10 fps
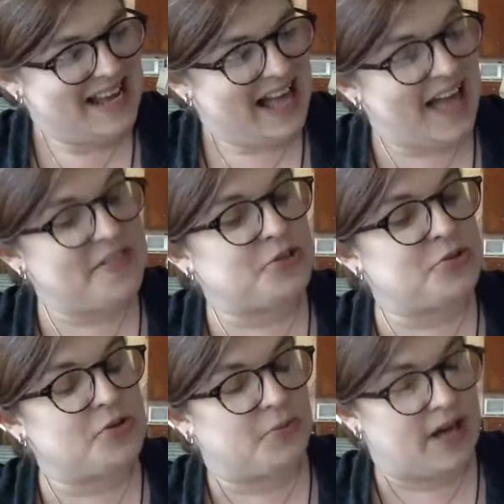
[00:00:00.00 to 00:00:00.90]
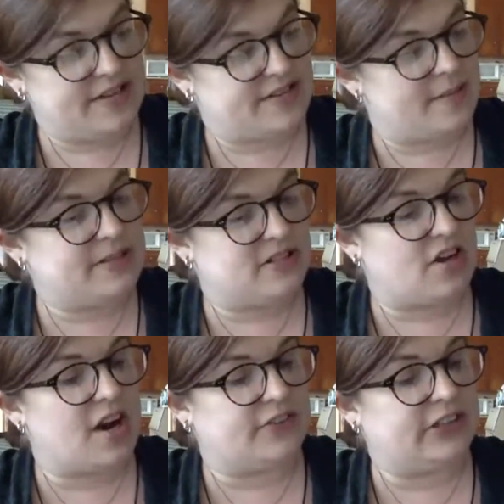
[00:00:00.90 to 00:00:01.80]
And the truth was that Mrs.
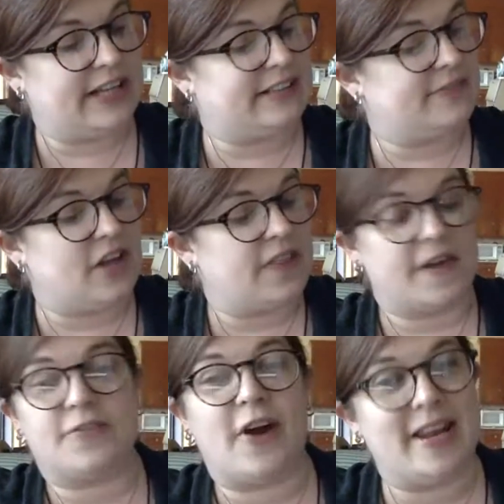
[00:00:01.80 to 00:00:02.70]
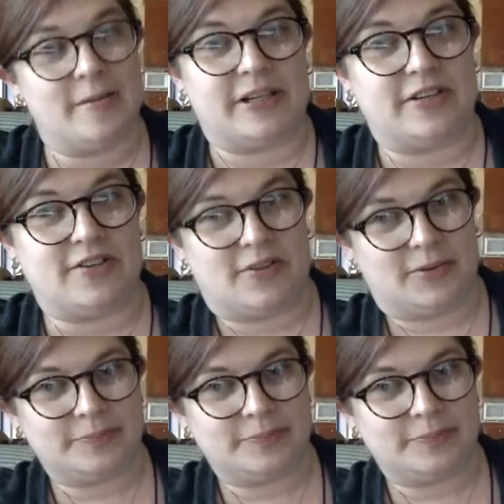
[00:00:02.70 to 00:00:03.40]
Harville had left nothing for anybody to do.